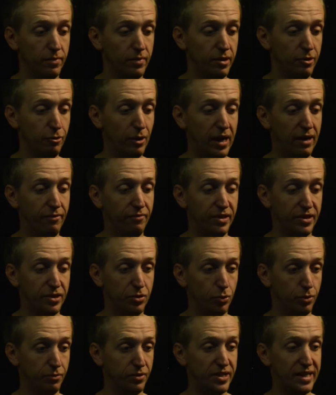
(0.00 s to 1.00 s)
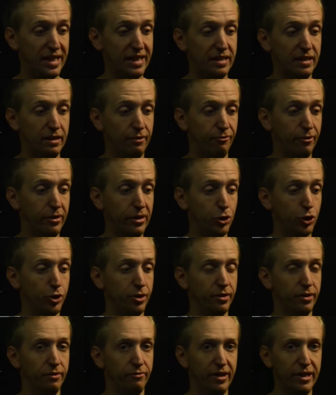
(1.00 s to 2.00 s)
you have this sort of static
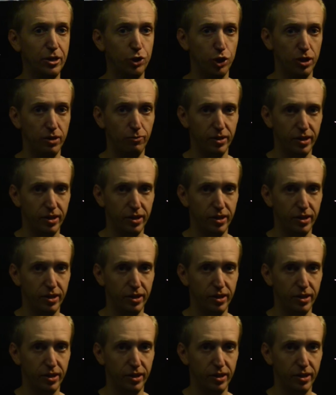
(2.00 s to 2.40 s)
friction, and eventually